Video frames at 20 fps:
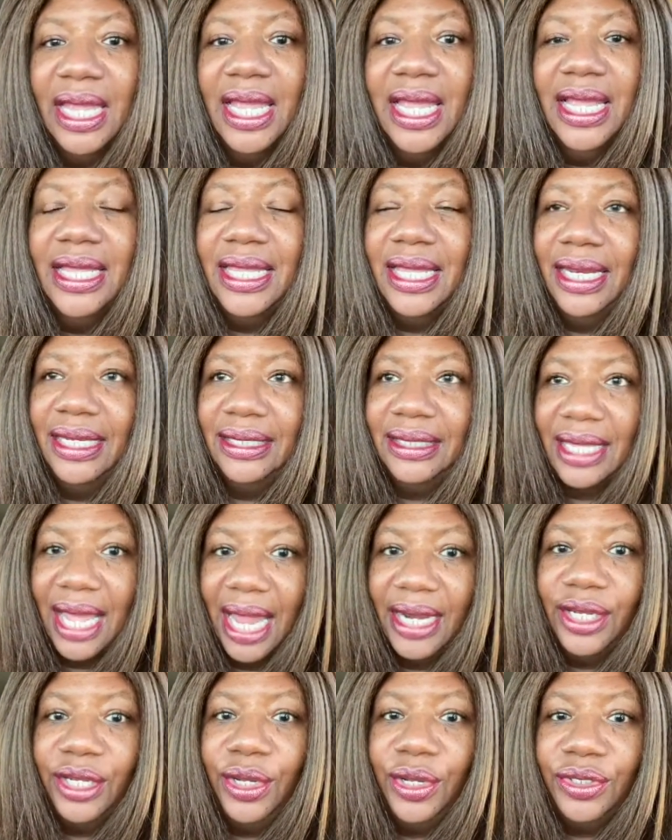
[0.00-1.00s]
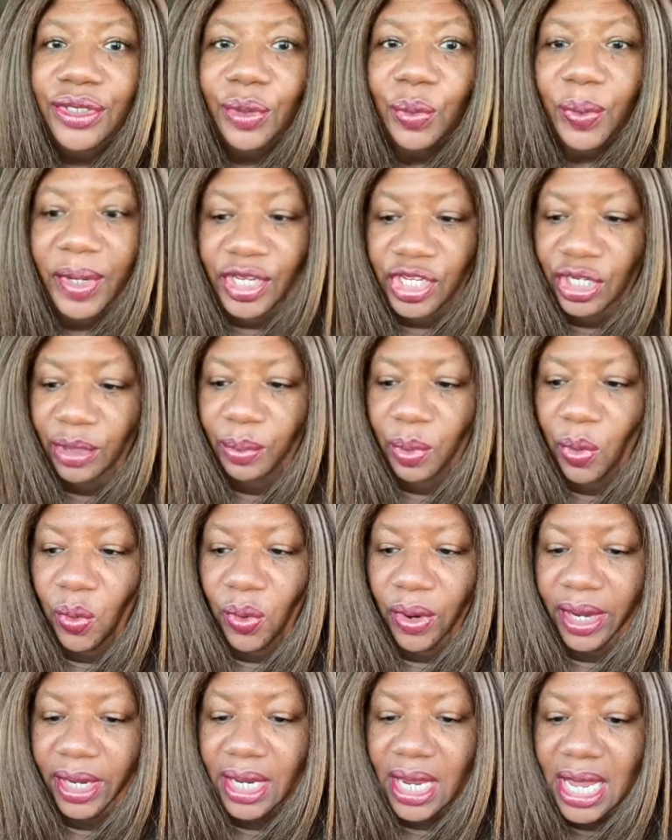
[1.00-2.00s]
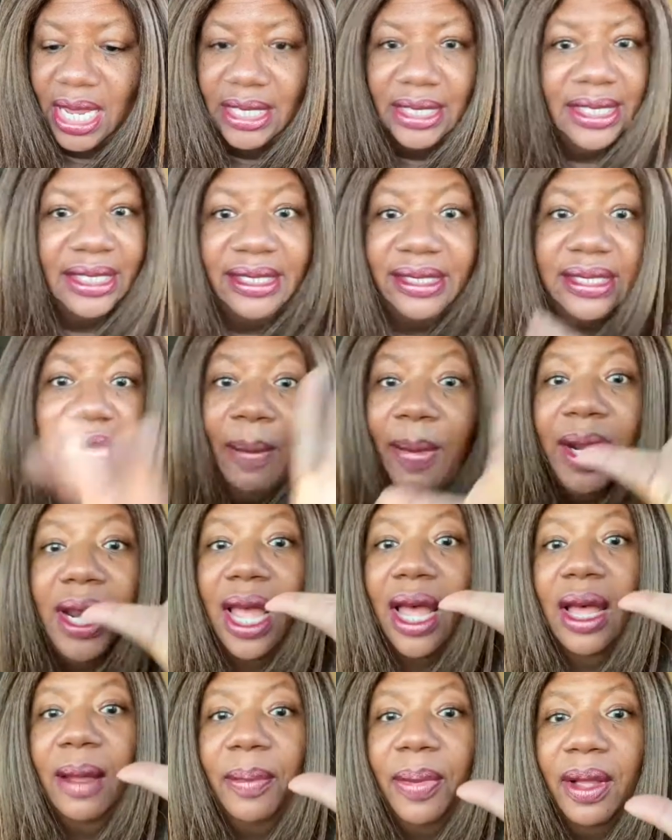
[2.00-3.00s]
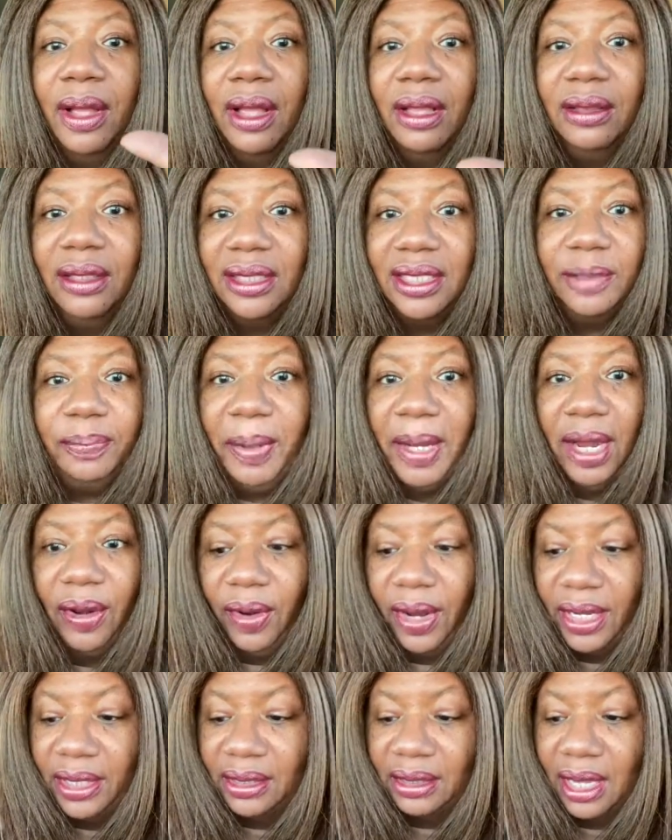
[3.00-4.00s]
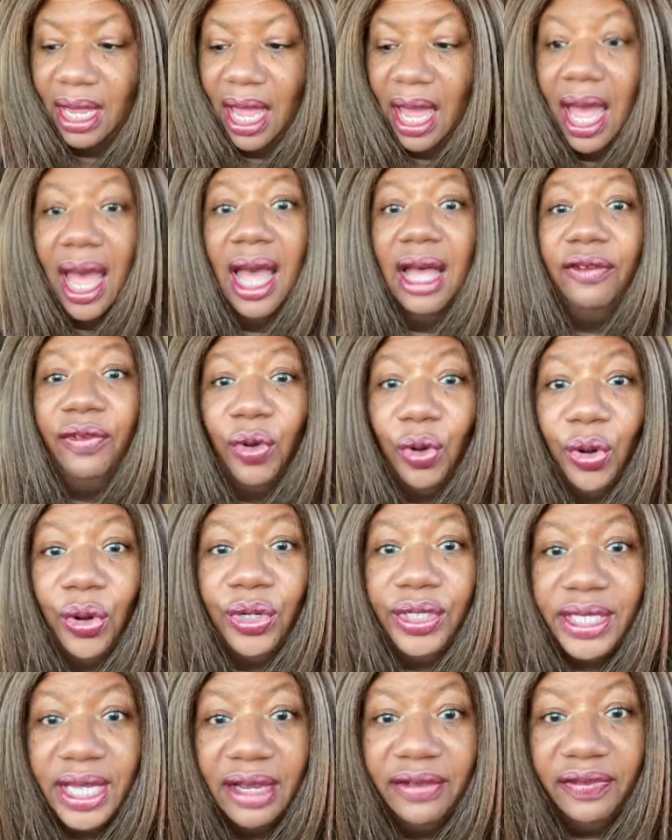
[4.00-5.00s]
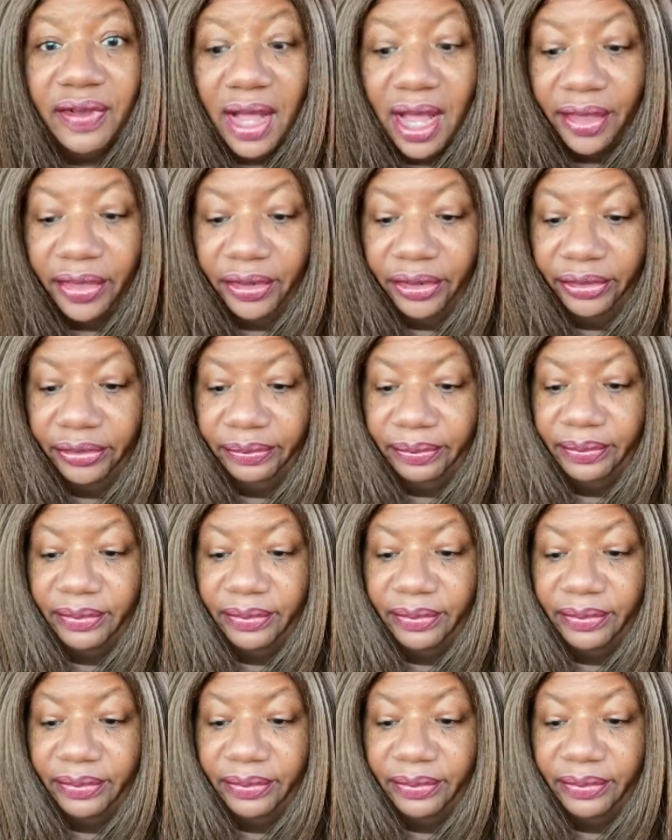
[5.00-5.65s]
They decide to use a Ouija board to summon up the spirit of her dead father.